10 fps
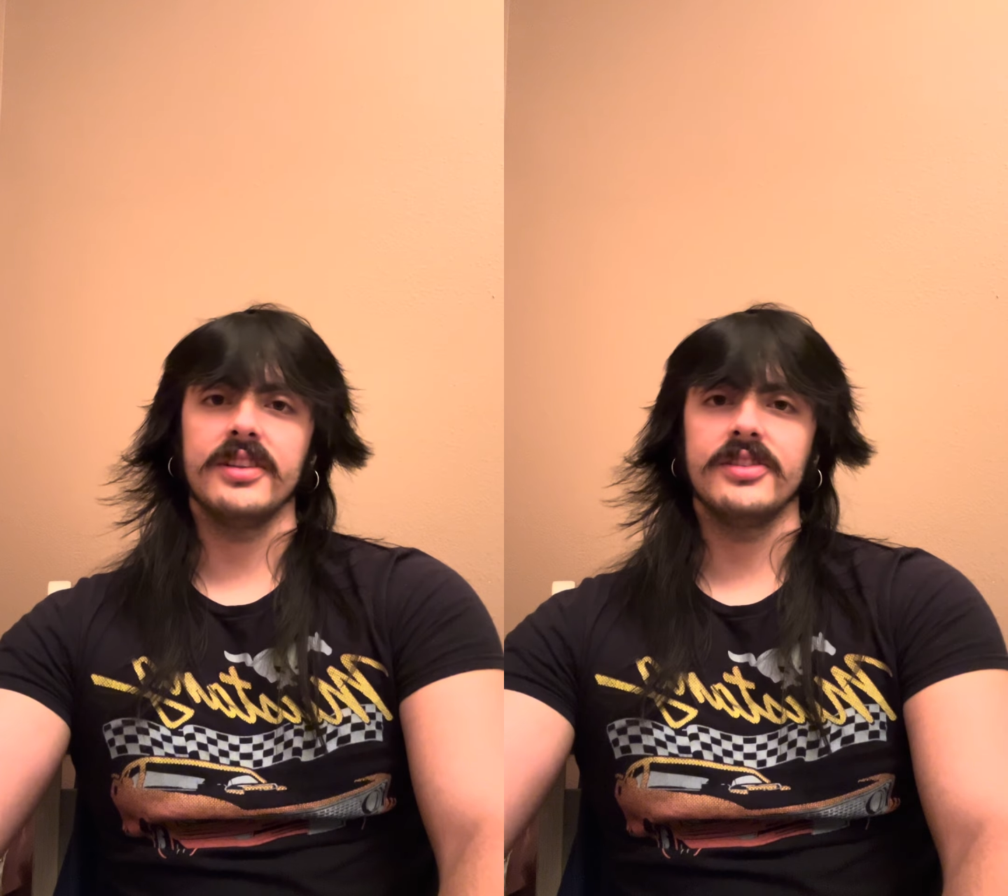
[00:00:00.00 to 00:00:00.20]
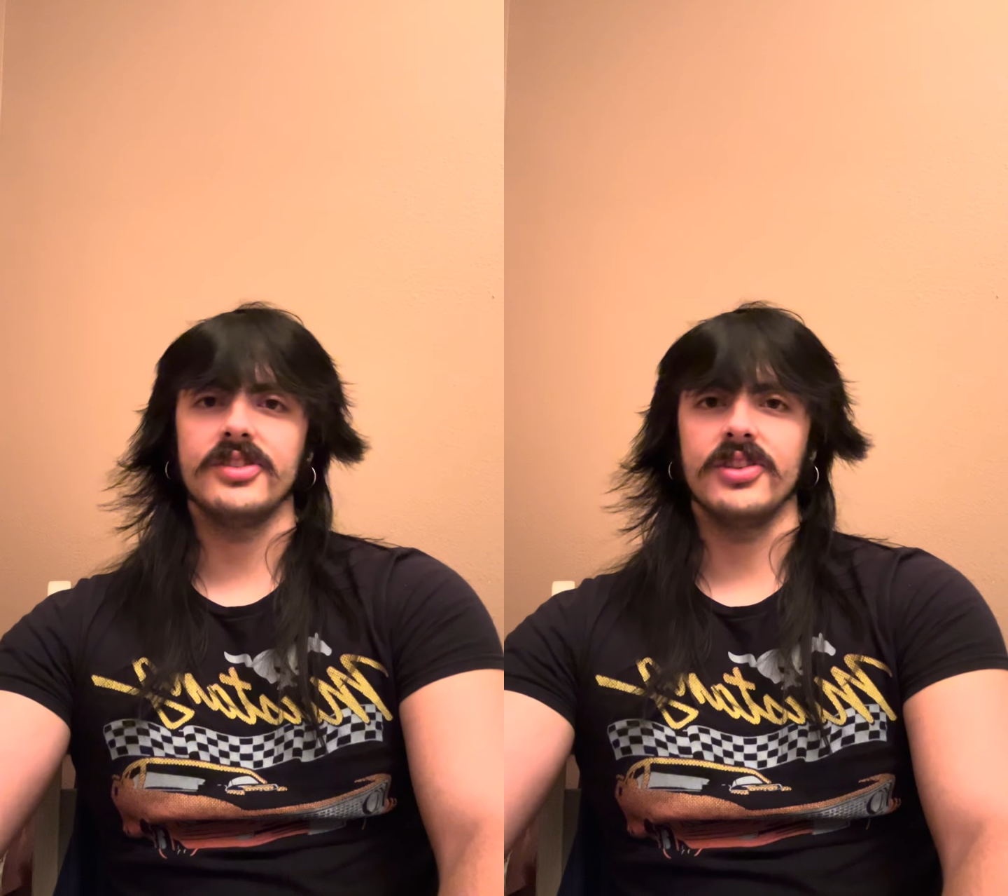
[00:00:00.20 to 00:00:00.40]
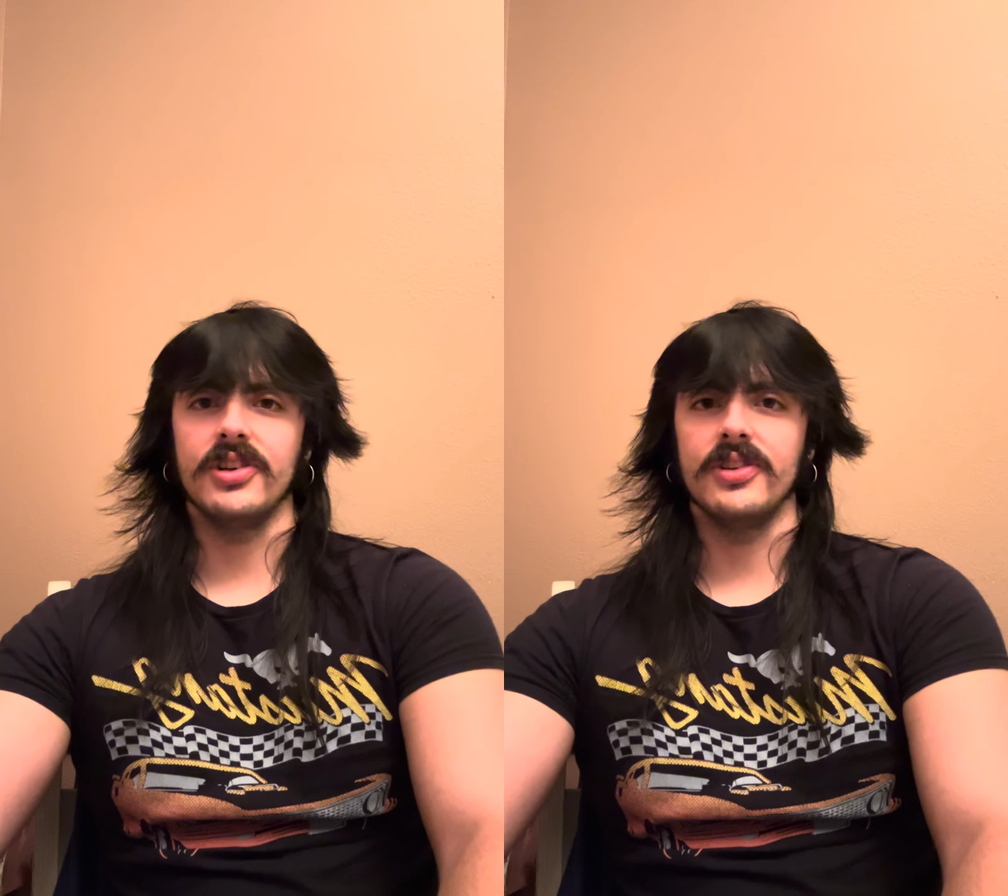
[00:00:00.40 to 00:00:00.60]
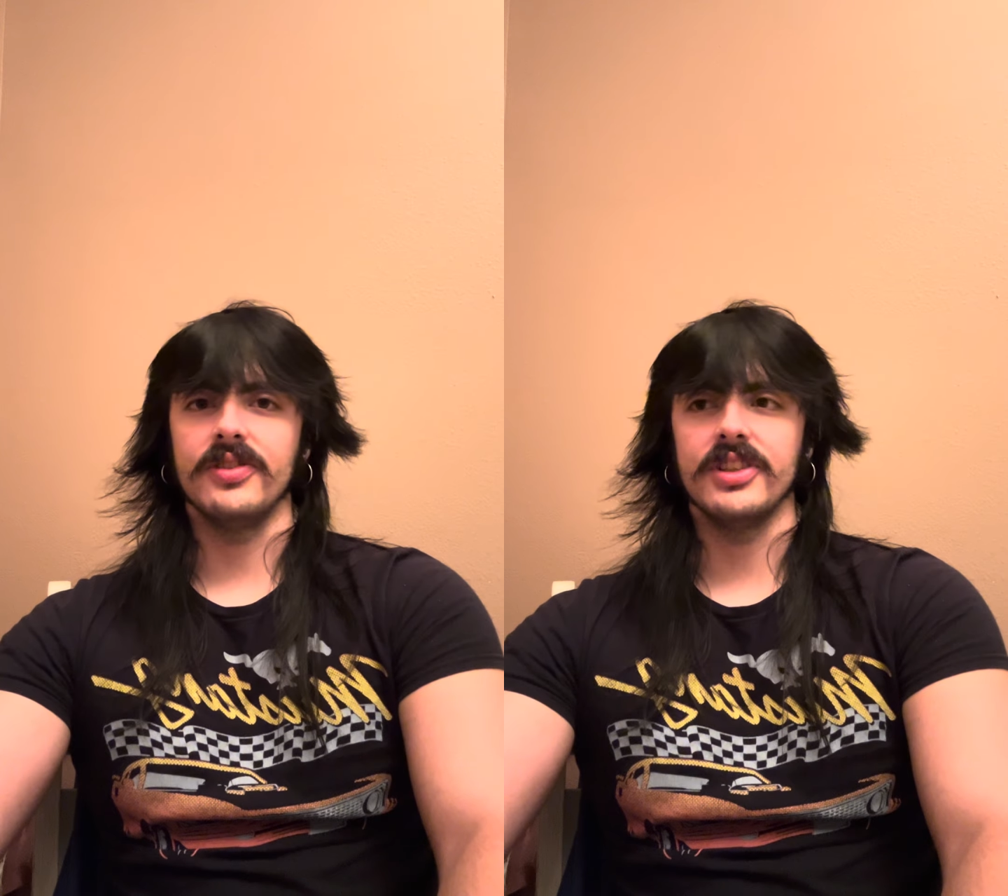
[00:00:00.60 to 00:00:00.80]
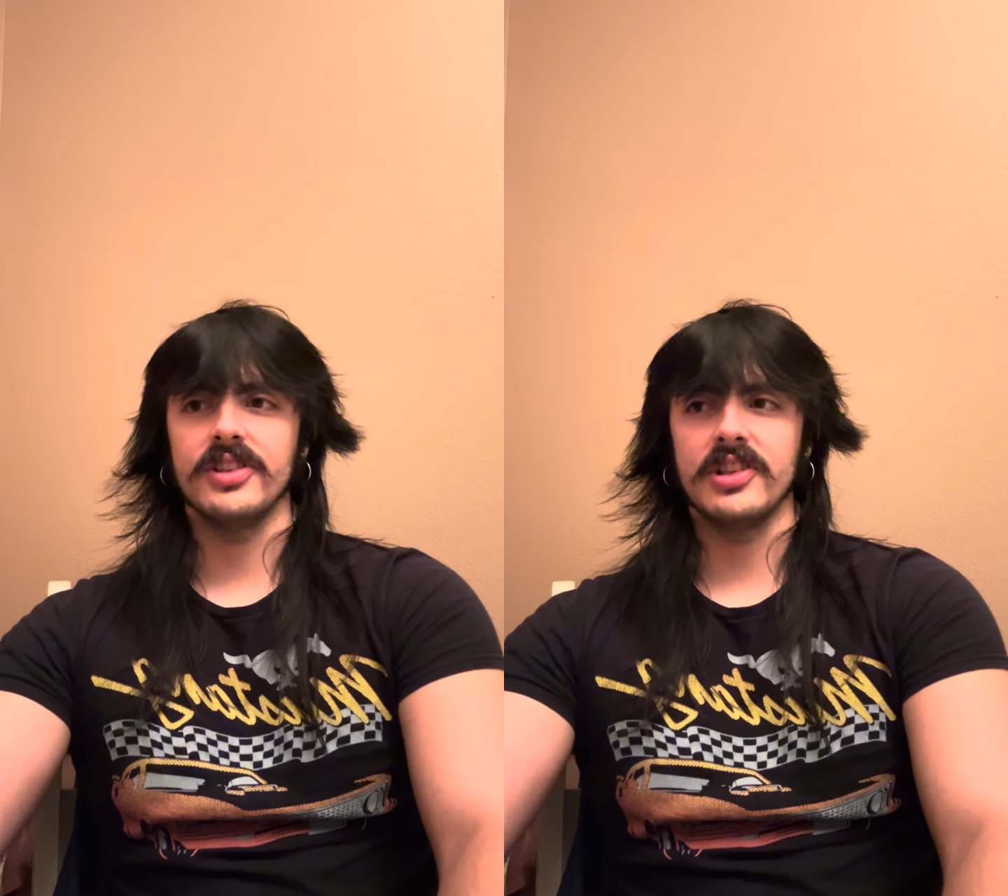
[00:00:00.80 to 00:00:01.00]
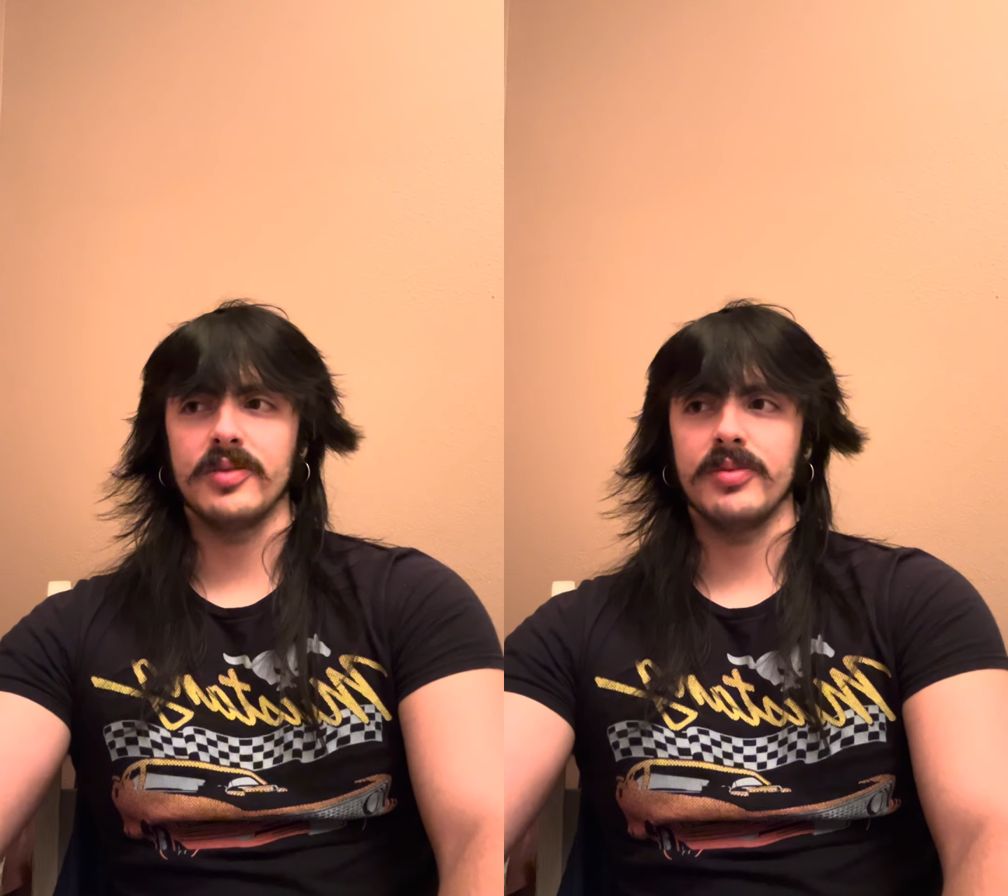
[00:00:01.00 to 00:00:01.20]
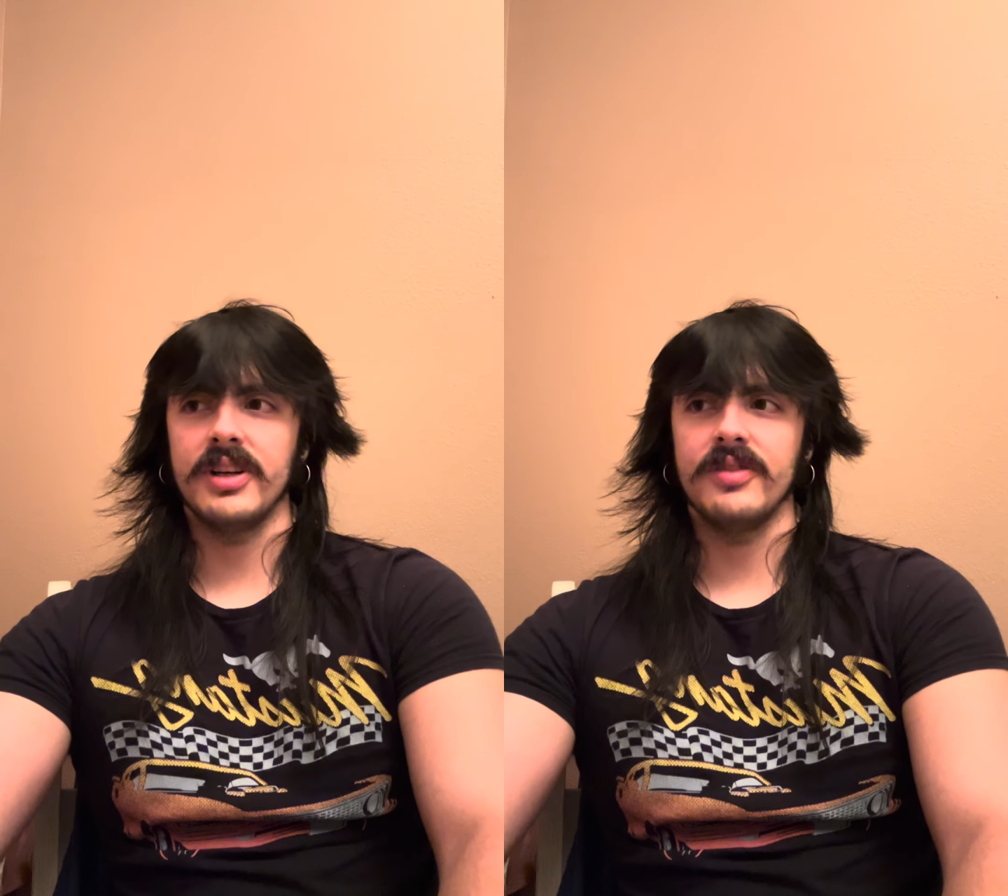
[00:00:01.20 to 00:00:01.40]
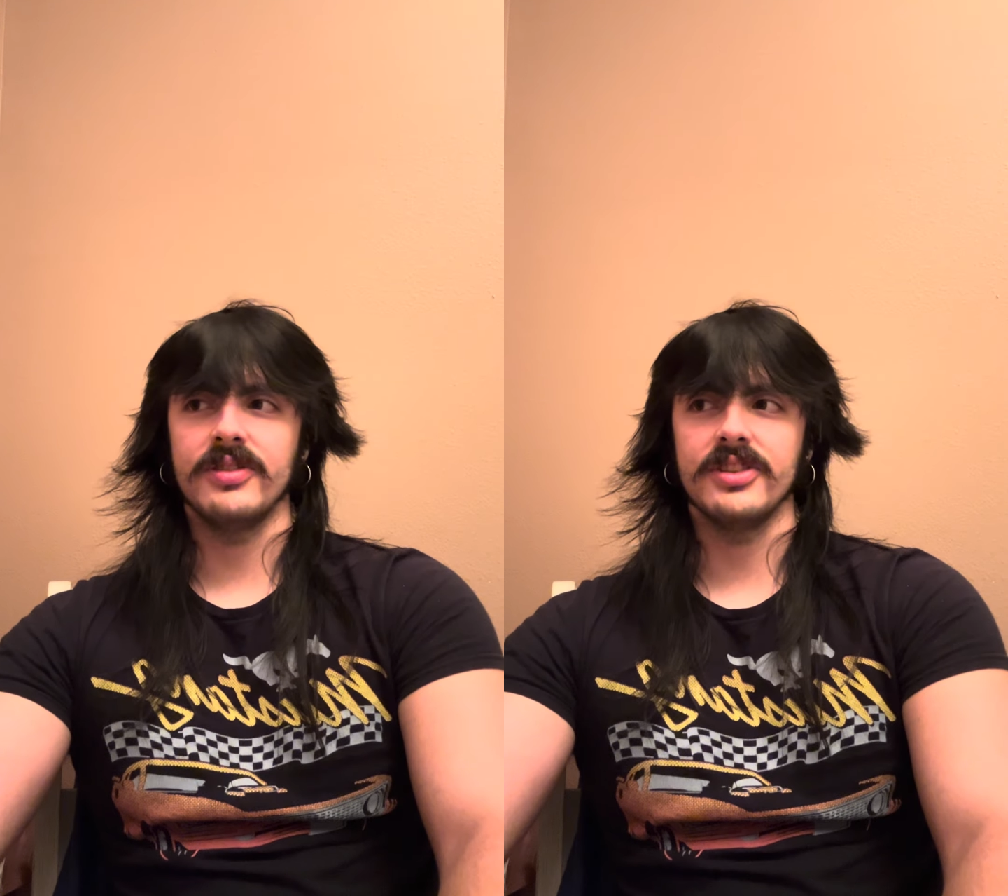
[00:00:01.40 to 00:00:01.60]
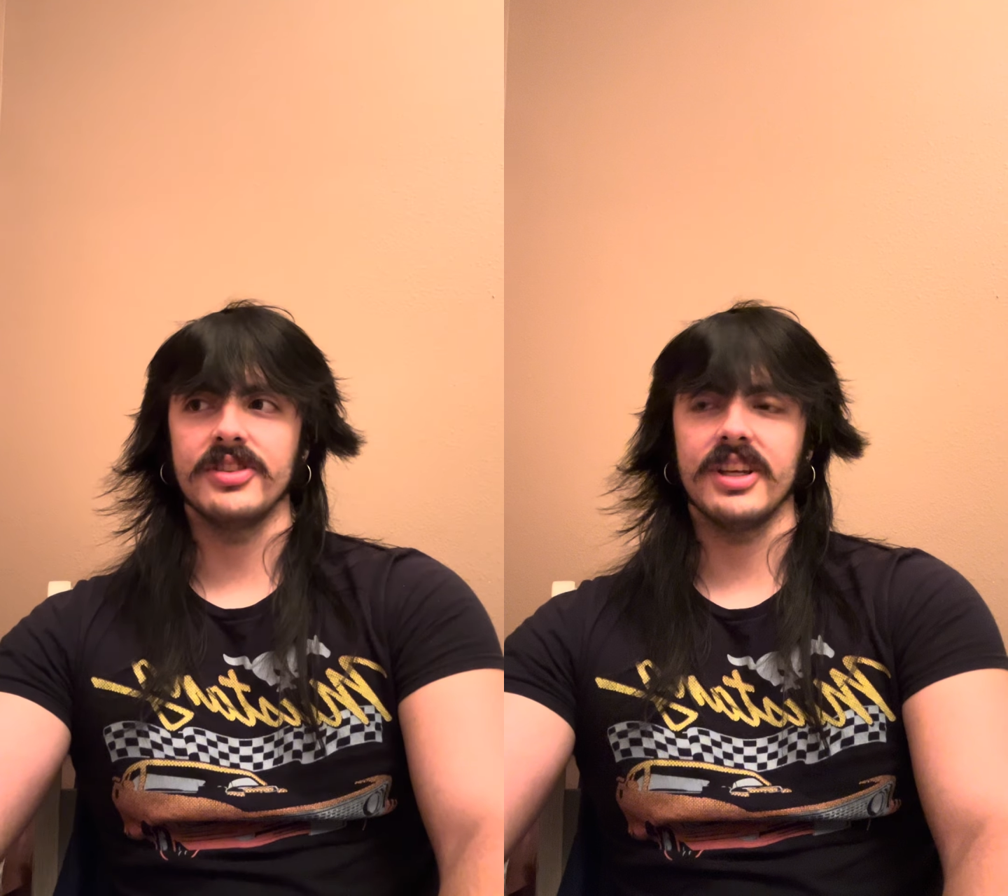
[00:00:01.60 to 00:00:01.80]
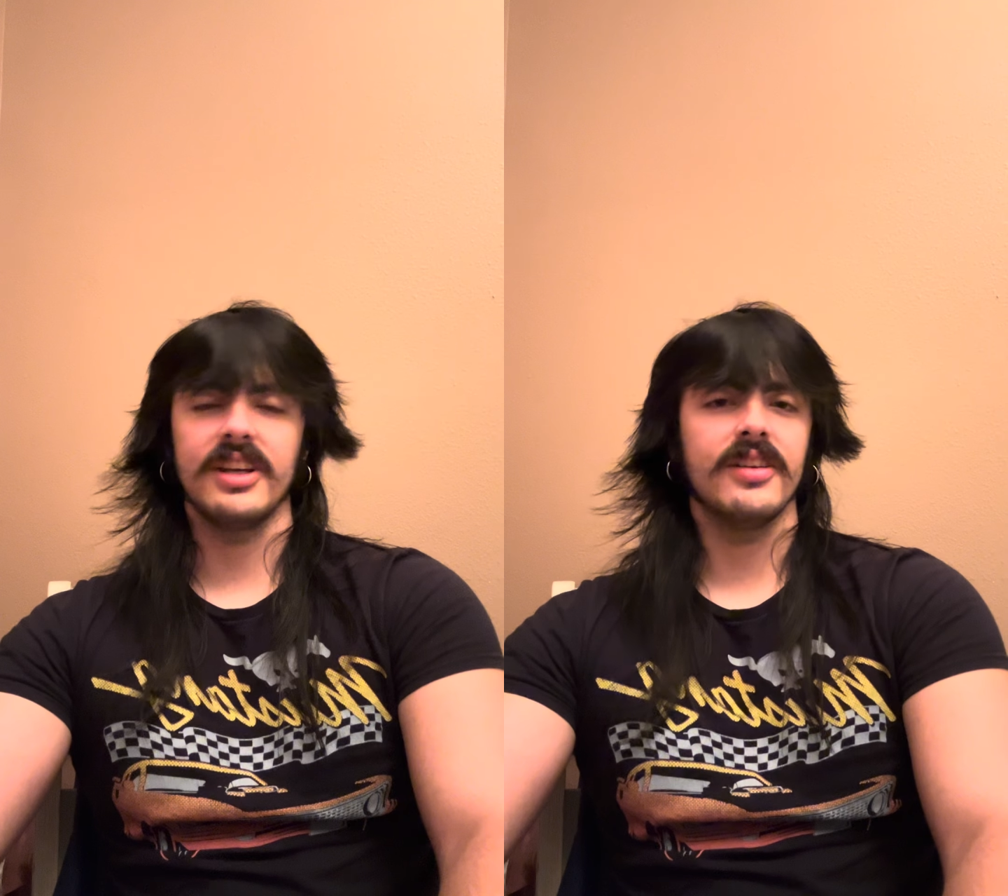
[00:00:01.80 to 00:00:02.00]
So this lesson plan was,
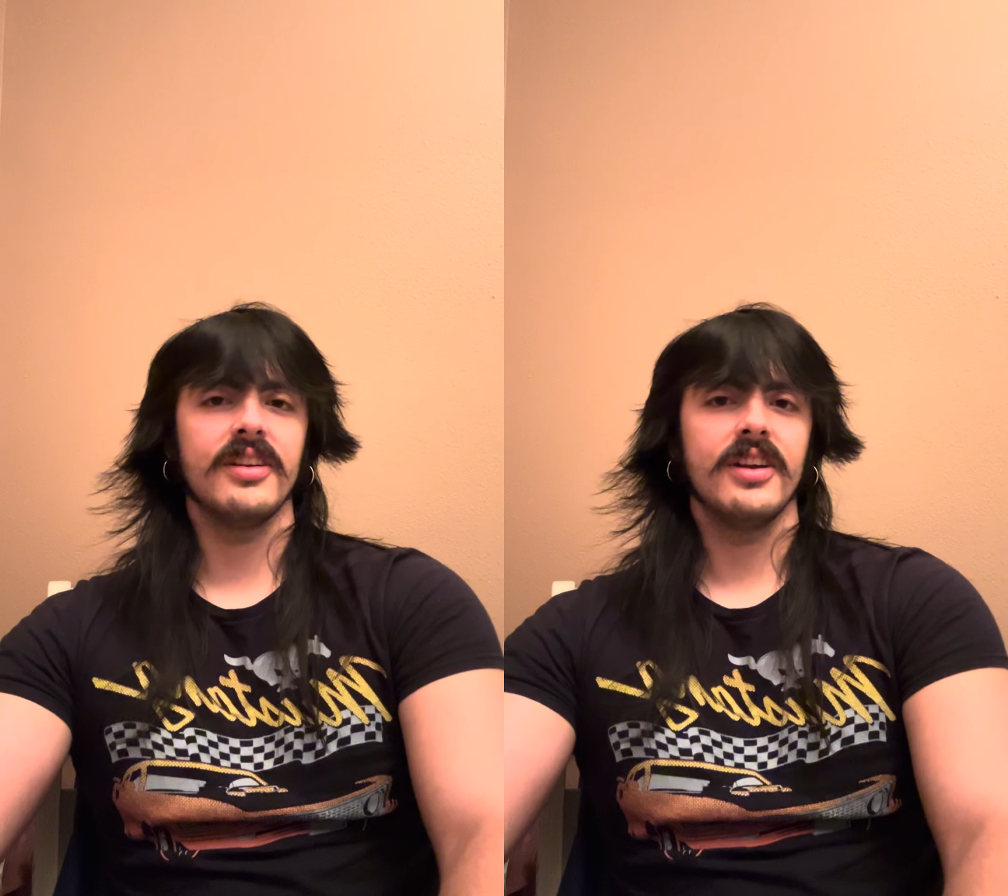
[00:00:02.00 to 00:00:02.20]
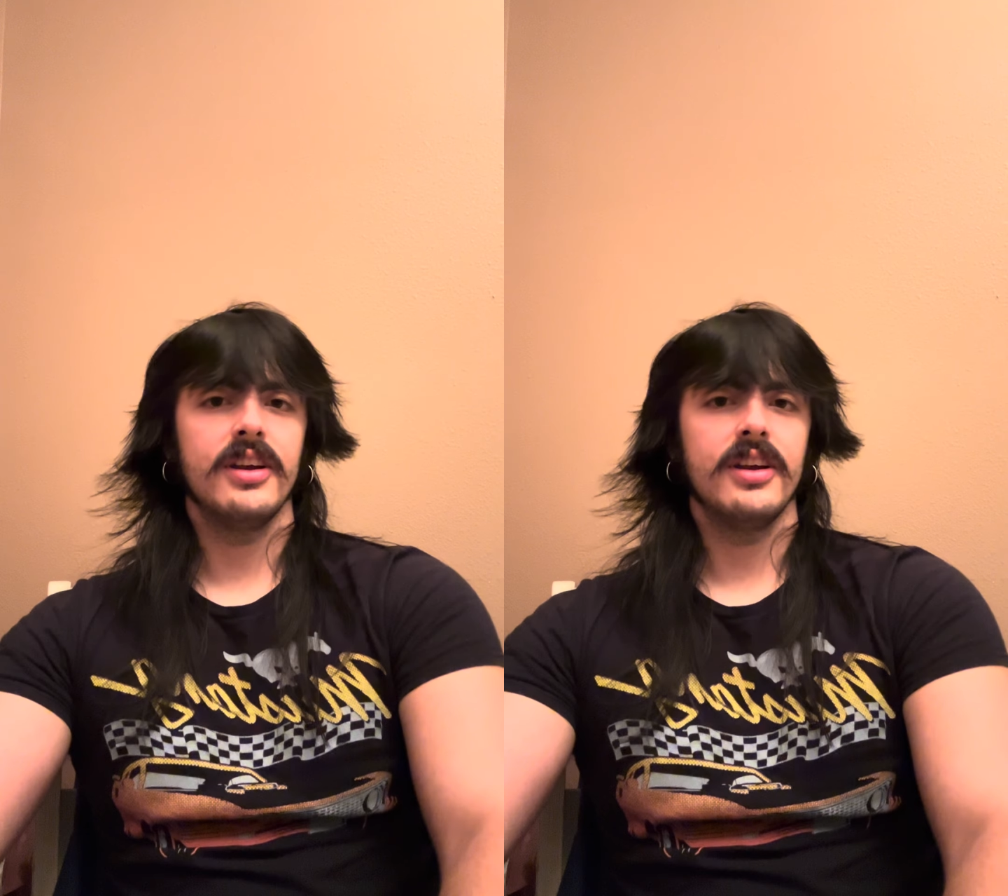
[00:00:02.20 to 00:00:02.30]
again,